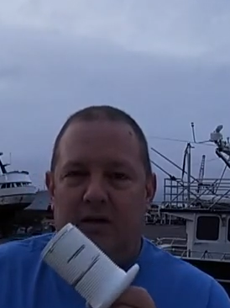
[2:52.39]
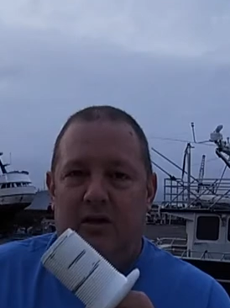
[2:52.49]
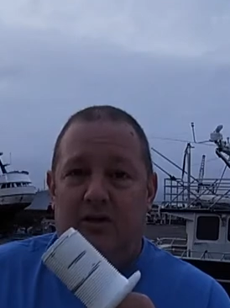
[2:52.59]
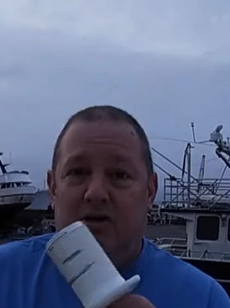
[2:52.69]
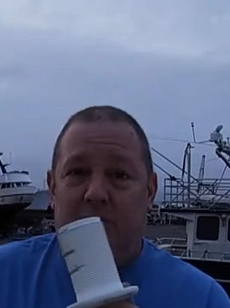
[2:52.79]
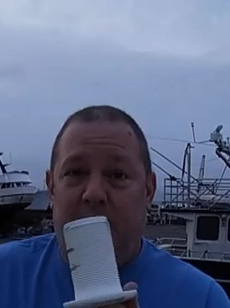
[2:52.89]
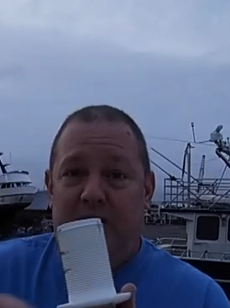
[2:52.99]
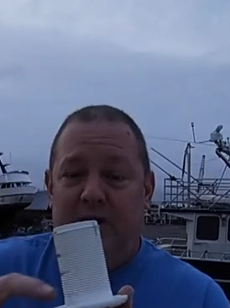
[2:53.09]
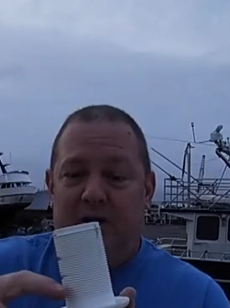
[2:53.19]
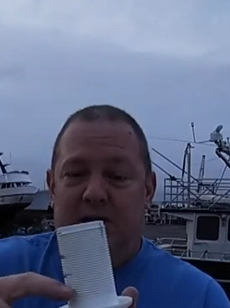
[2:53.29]
Get your
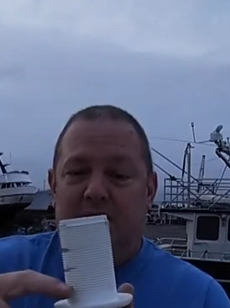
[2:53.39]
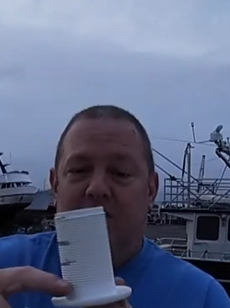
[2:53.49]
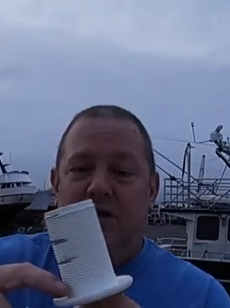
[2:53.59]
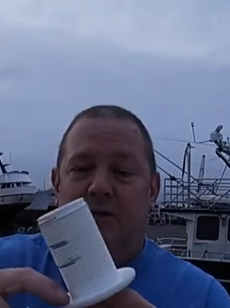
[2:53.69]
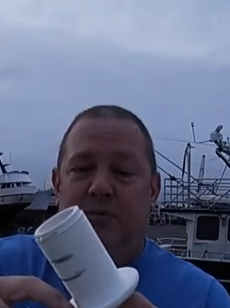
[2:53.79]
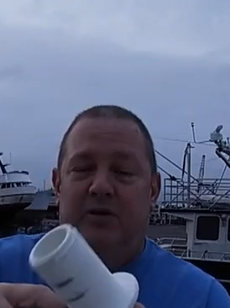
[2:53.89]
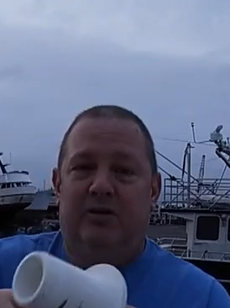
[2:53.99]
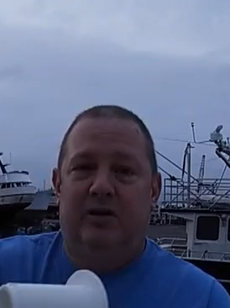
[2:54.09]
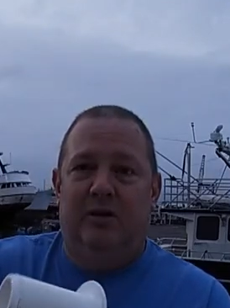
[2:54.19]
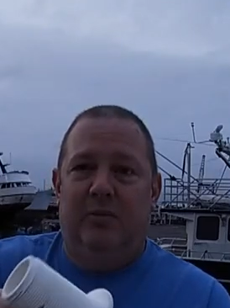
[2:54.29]
buddy, you know, put
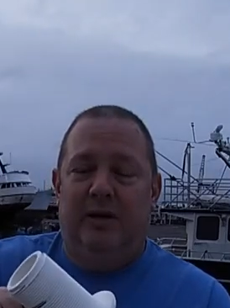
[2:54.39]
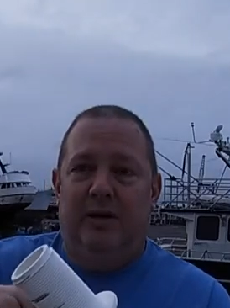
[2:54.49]
some